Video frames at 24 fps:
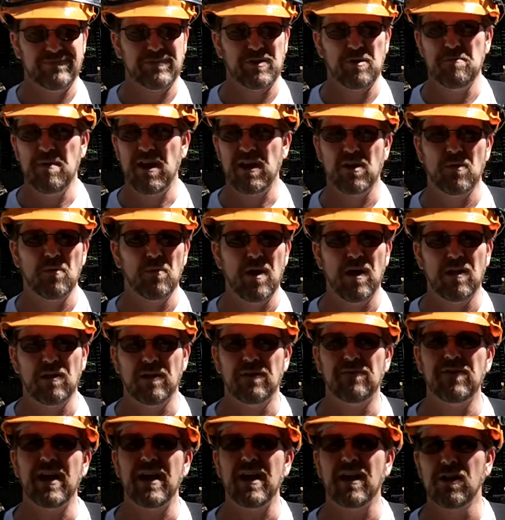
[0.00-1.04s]
they're making well,
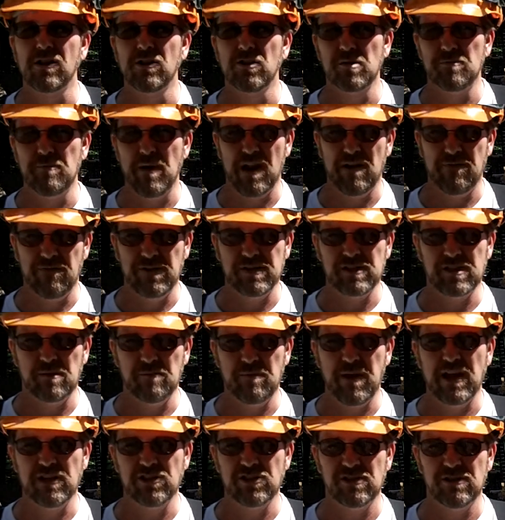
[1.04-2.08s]
if you include benefits and
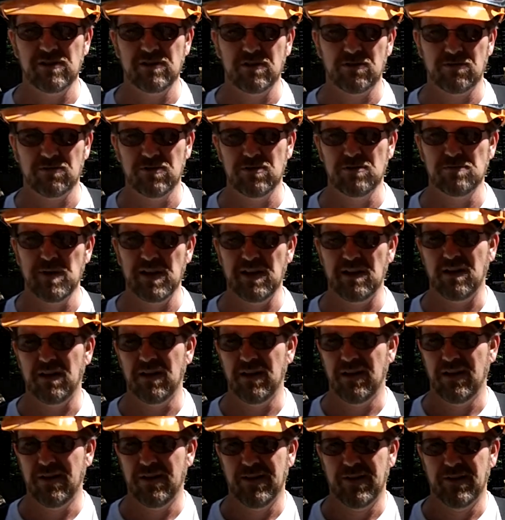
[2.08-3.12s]
pension accruement,
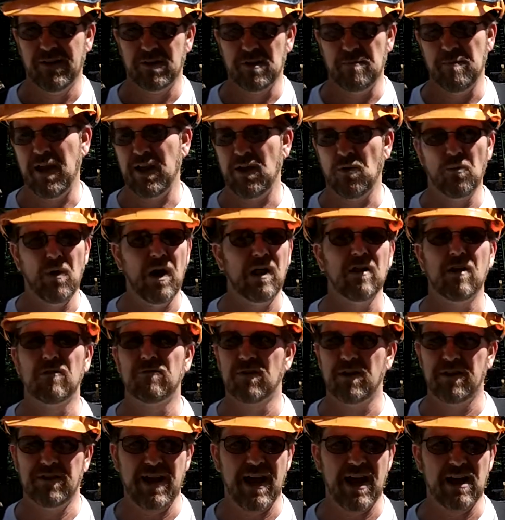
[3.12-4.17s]
they're making well
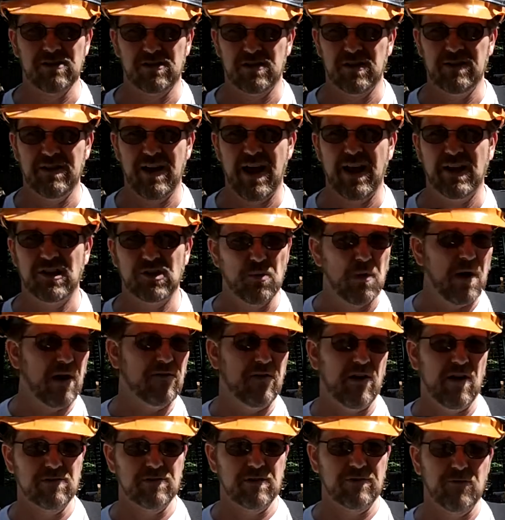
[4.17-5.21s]
over $1,000 a day,
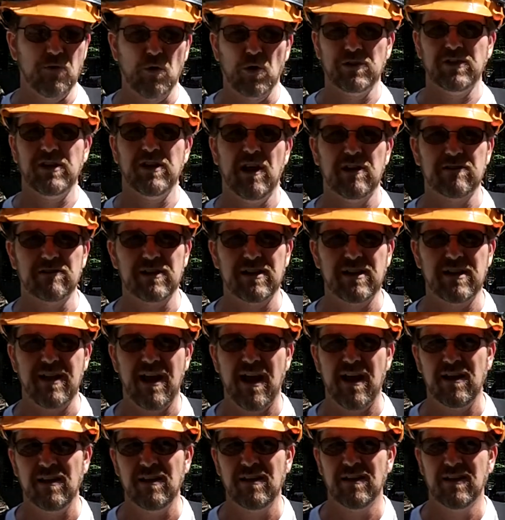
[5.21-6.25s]
$1,200, $1,400 a
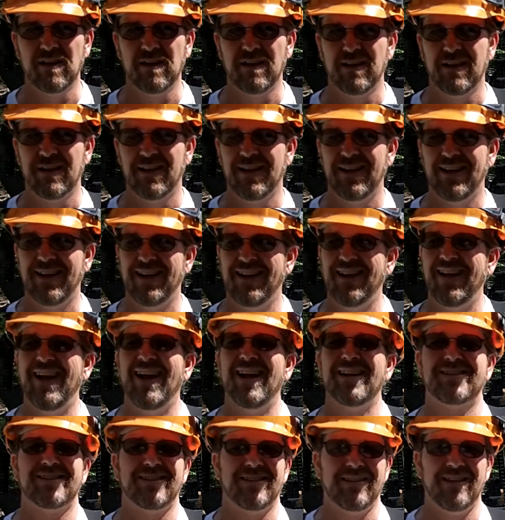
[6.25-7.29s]
day.
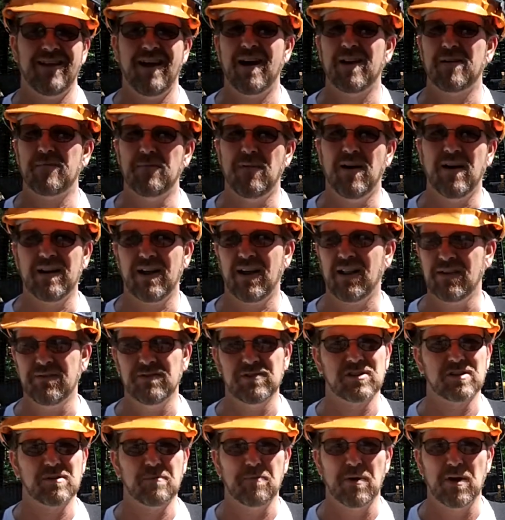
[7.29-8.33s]
That's a lot of money. I live in
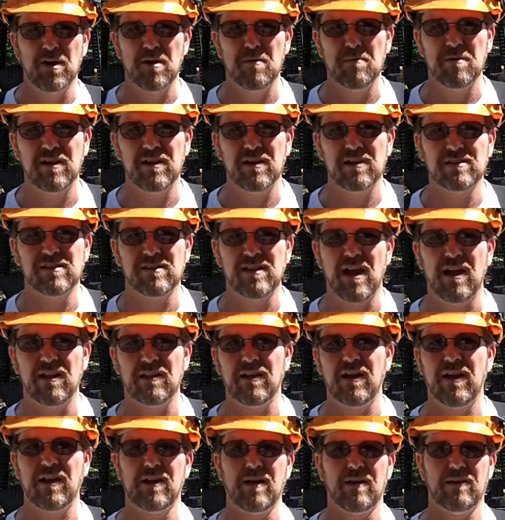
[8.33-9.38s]
suburbia. It's not
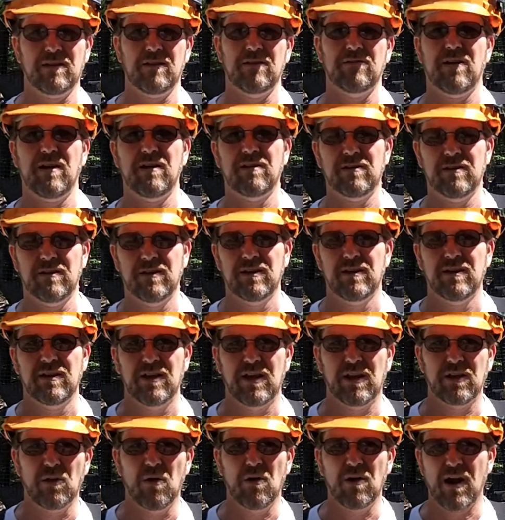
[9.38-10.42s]
like I live in
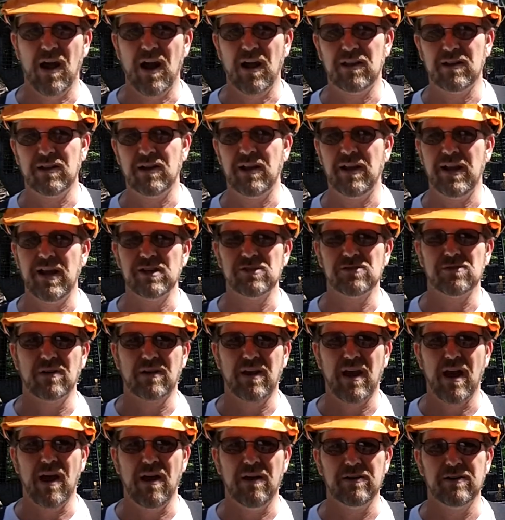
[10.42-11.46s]
Long Island in Nassau
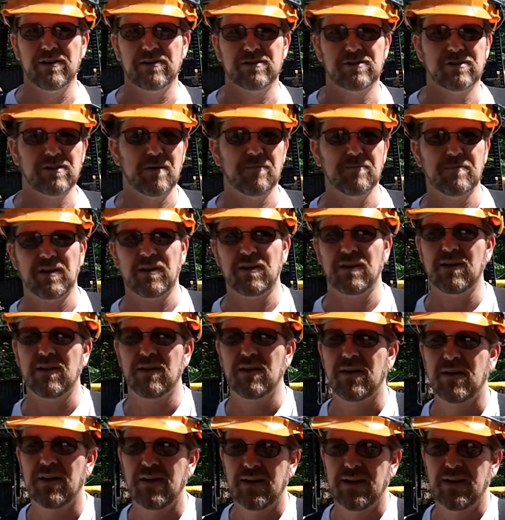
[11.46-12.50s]
County or something.
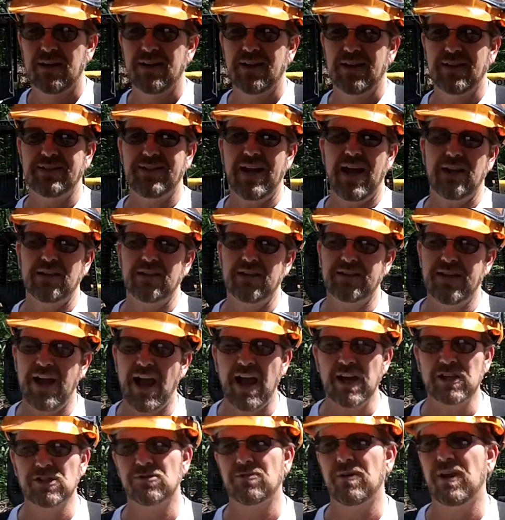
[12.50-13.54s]
And the
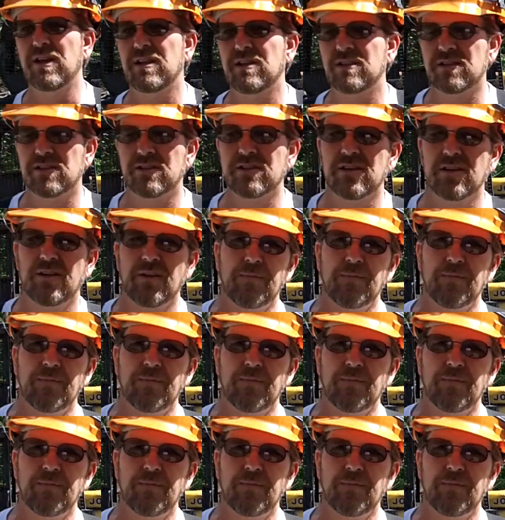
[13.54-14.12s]
tax rates